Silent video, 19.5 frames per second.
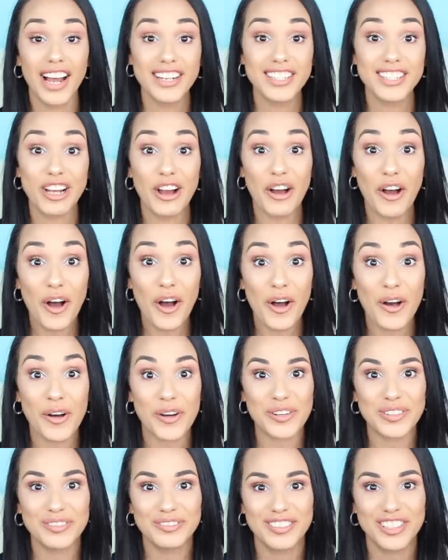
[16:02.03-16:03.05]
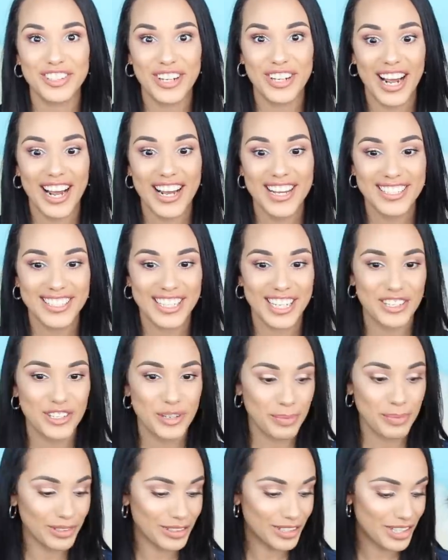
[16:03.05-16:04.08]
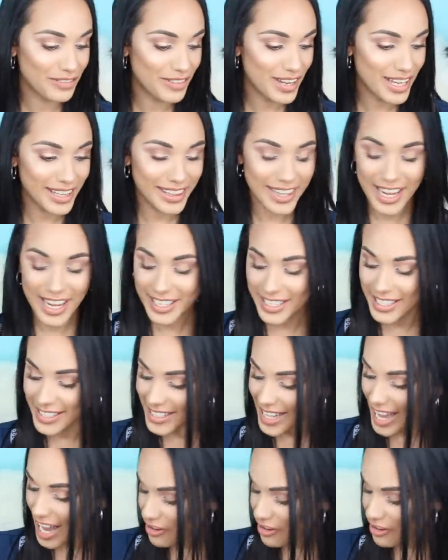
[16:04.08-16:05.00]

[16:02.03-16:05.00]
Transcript: that is all, you guys. Can you believe it? That is